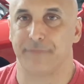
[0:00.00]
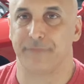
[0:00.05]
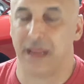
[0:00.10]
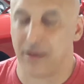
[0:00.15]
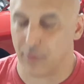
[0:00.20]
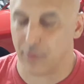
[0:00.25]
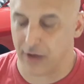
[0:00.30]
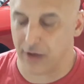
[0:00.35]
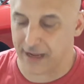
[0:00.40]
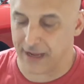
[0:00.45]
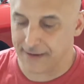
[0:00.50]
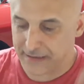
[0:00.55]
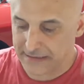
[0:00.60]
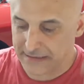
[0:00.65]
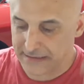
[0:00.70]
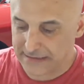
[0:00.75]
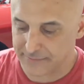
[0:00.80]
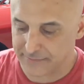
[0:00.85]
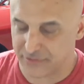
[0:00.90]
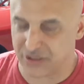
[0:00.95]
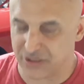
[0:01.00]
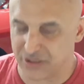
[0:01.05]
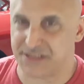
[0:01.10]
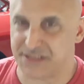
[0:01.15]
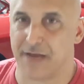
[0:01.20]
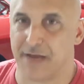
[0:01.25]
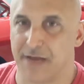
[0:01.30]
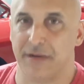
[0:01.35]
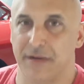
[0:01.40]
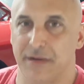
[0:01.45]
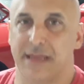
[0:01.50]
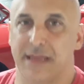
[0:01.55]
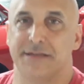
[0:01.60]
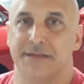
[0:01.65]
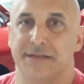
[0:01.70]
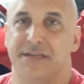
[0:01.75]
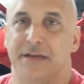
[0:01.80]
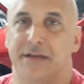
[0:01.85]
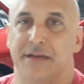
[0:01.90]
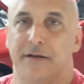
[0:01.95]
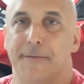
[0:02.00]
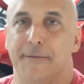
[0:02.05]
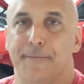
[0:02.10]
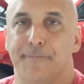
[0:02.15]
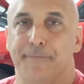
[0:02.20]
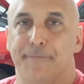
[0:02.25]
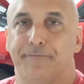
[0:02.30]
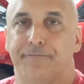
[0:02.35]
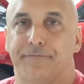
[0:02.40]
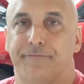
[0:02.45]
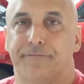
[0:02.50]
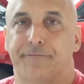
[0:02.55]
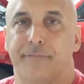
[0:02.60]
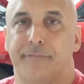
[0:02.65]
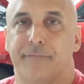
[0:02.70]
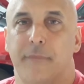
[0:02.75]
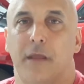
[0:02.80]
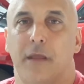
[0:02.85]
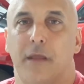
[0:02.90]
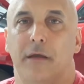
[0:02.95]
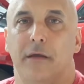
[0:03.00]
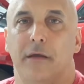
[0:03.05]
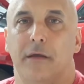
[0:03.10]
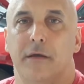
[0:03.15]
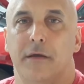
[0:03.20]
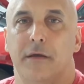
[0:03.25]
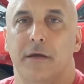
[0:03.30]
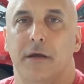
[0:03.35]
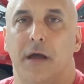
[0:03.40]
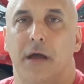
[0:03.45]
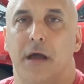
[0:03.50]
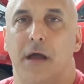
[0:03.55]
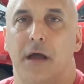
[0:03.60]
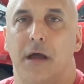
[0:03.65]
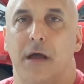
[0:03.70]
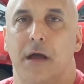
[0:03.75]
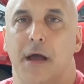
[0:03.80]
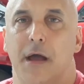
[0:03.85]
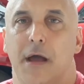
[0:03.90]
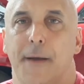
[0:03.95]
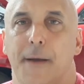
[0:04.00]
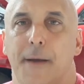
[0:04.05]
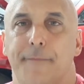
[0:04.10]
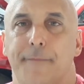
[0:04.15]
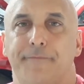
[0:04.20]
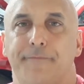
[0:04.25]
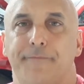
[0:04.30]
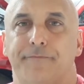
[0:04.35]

Anyway, just something to consider. Oh,